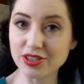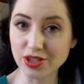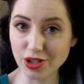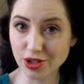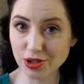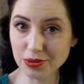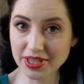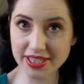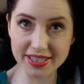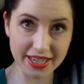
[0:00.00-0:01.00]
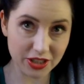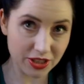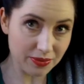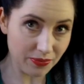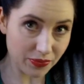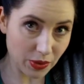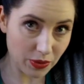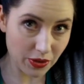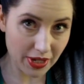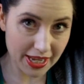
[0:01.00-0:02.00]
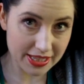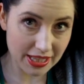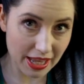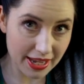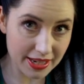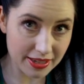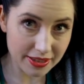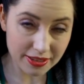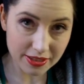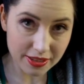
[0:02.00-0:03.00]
Secure this section with your hair slide.